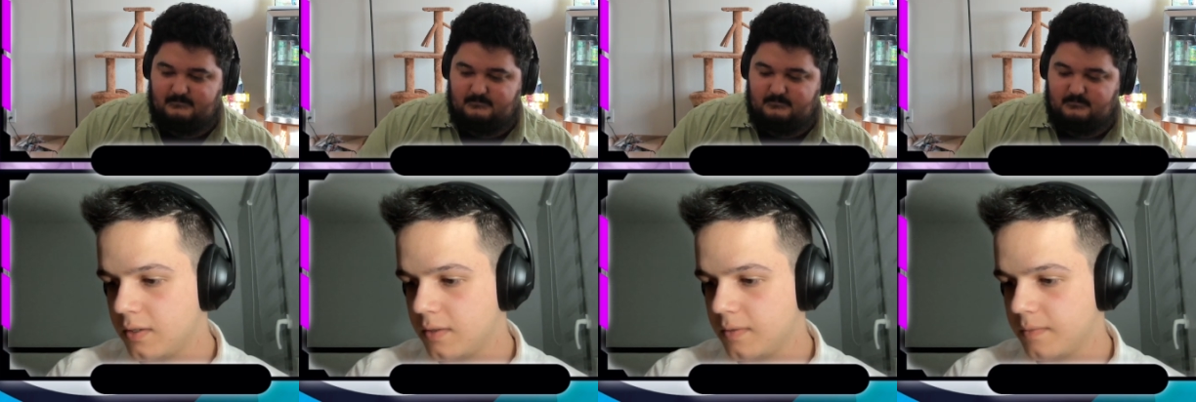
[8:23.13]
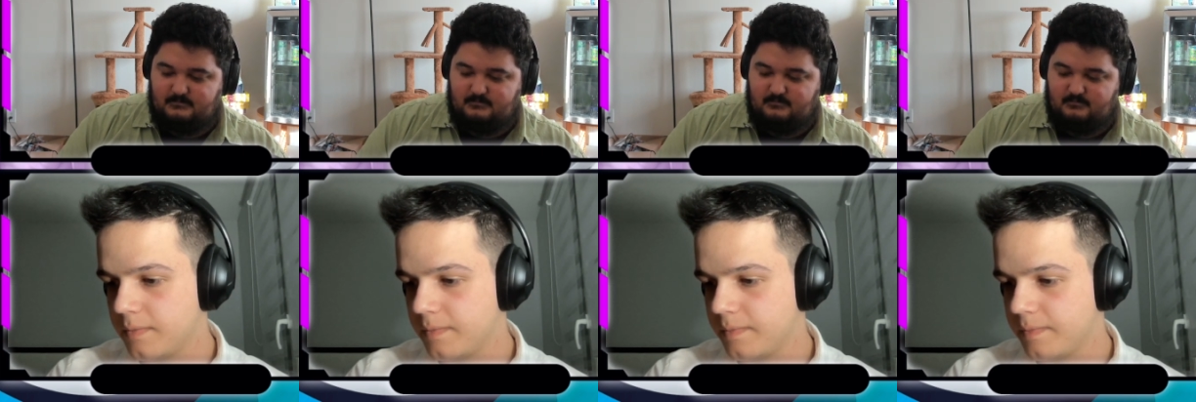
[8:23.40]

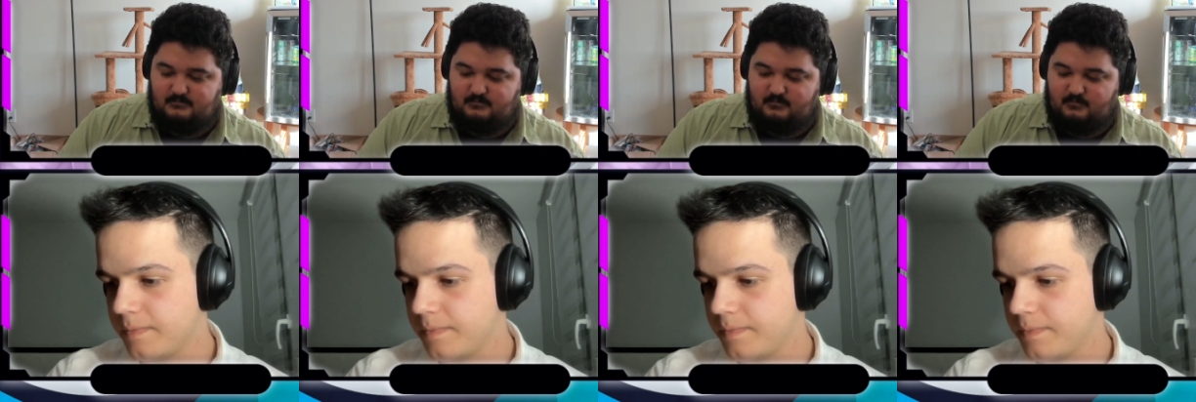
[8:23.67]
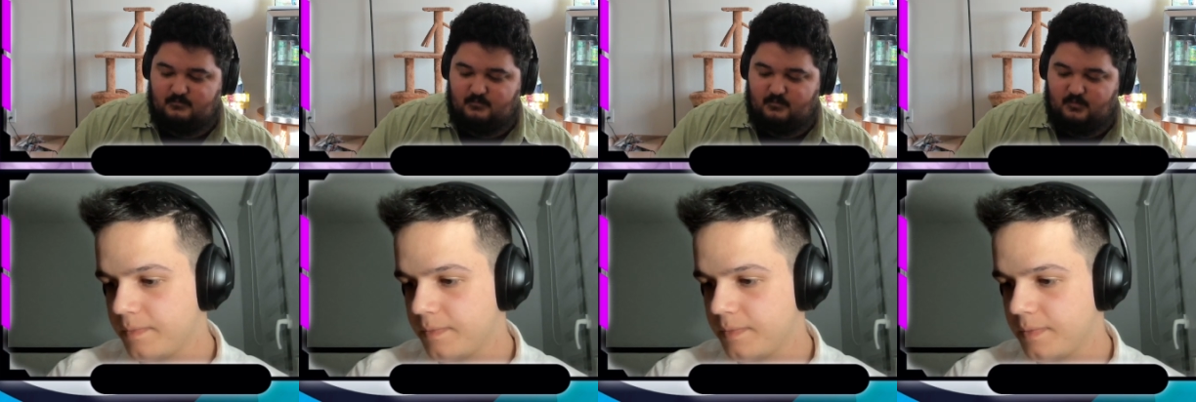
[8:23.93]

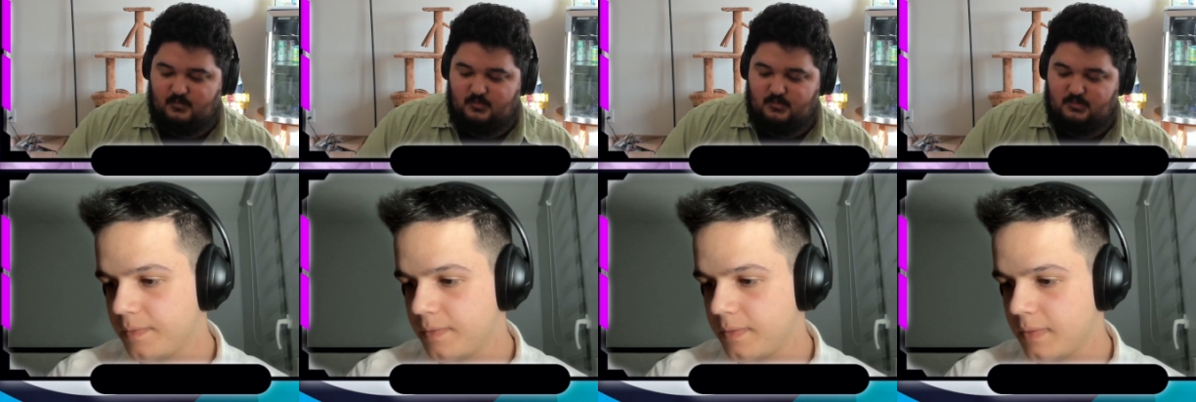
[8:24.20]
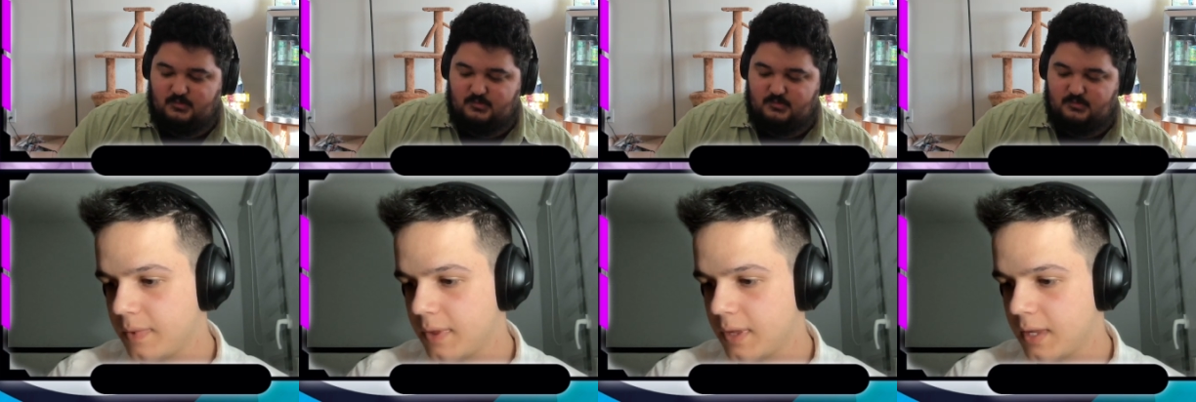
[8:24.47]

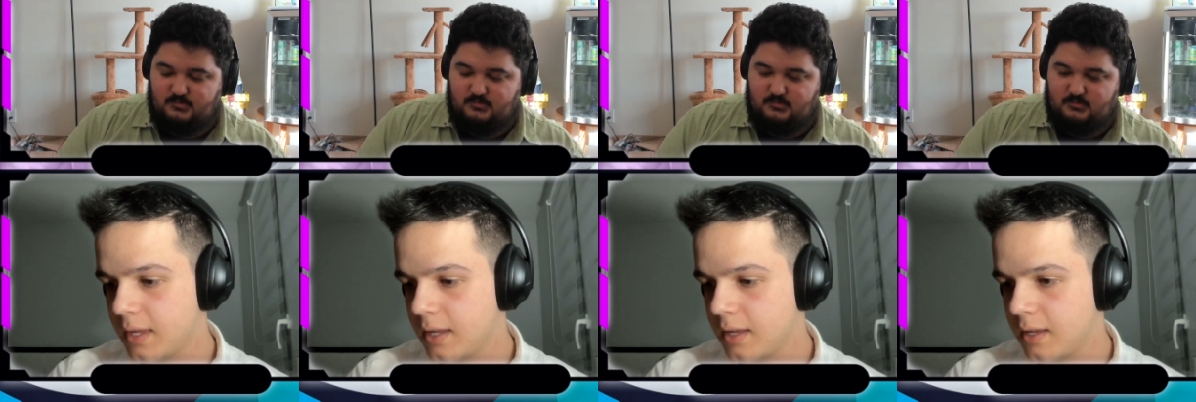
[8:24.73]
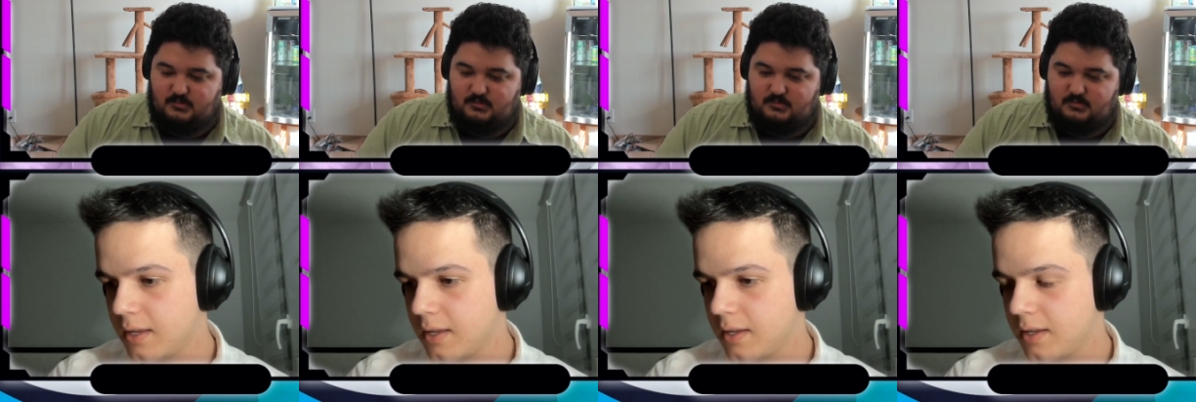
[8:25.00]

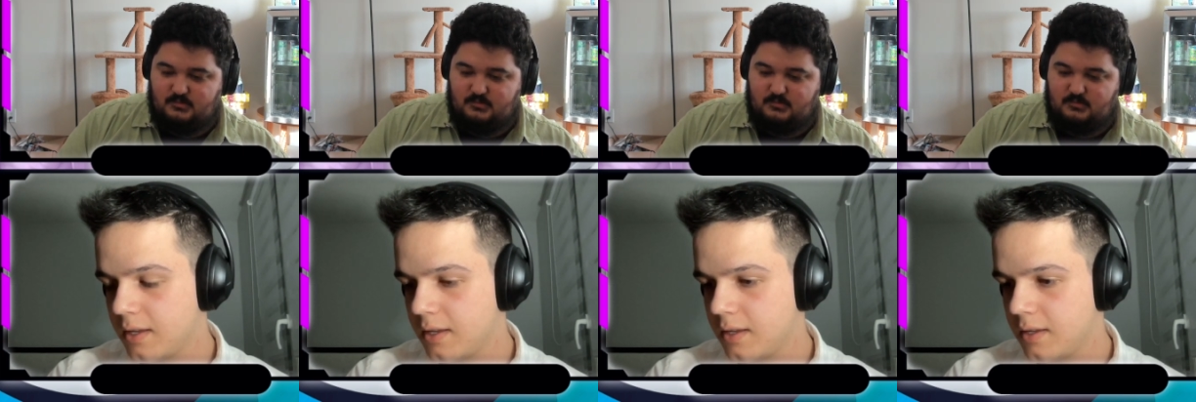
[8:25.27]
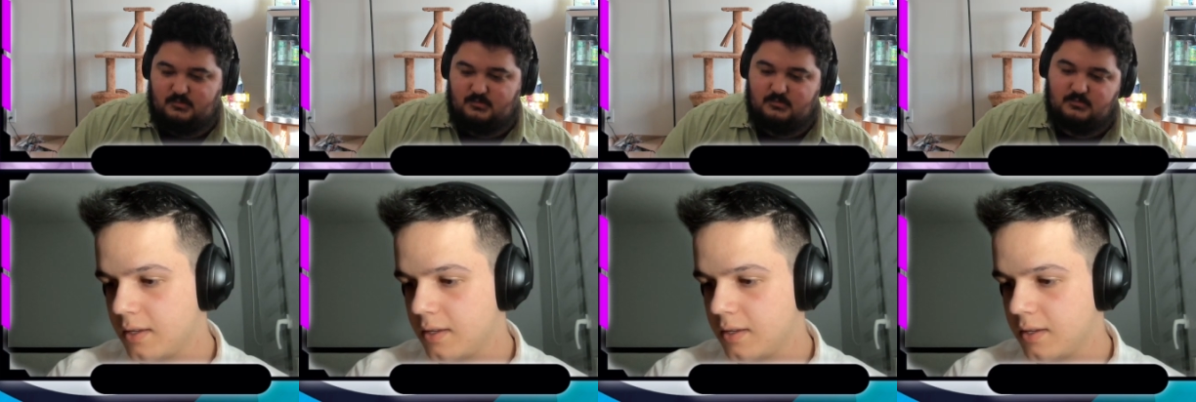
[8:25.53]

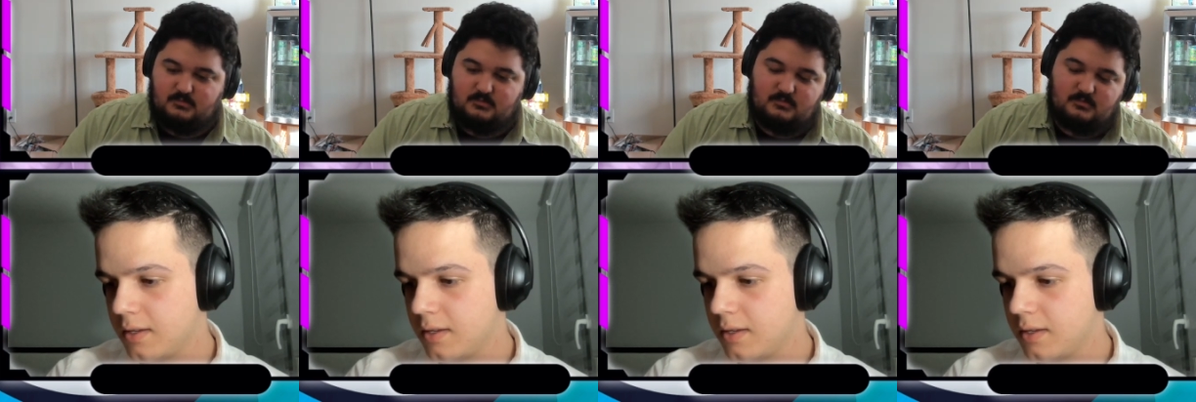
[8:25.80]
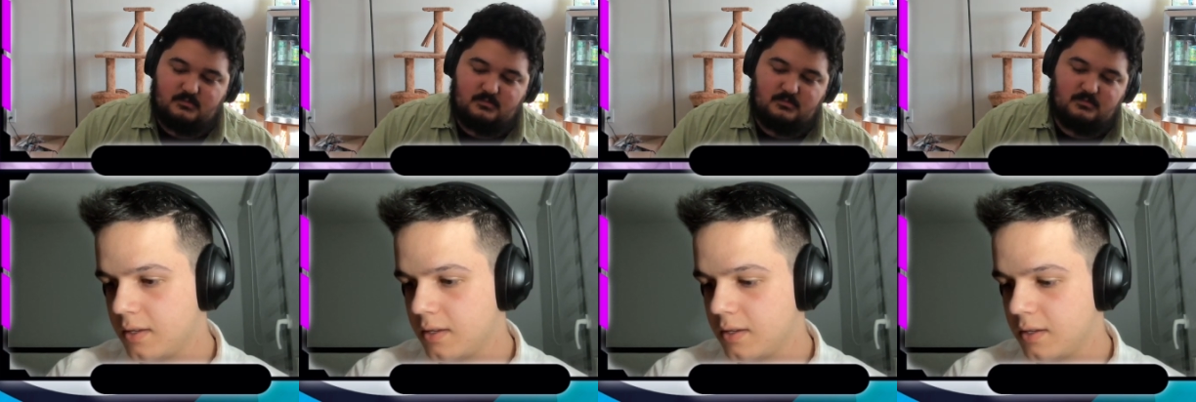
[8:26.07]

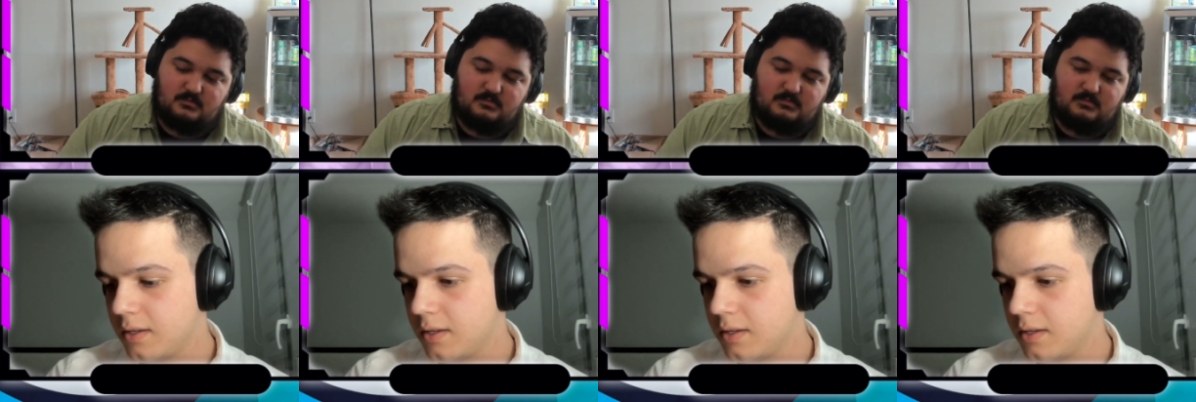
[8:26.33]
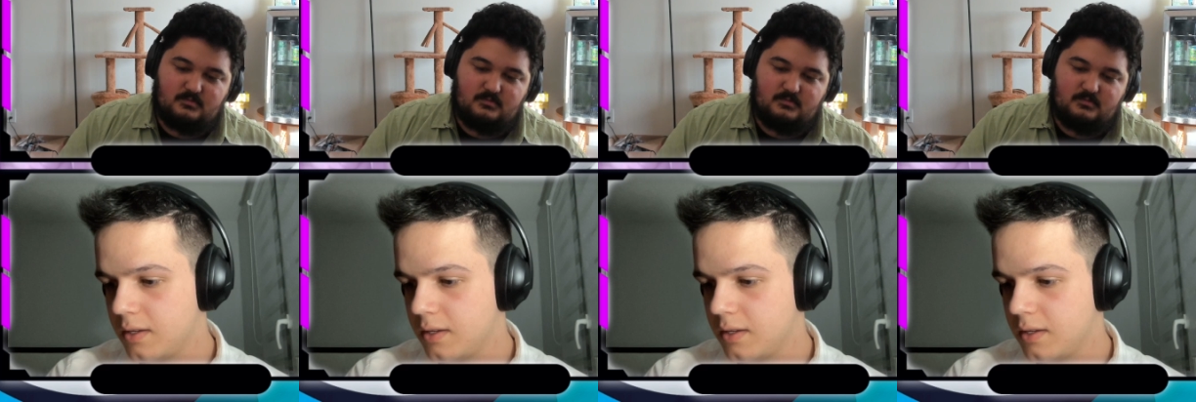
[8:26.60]
[no speech]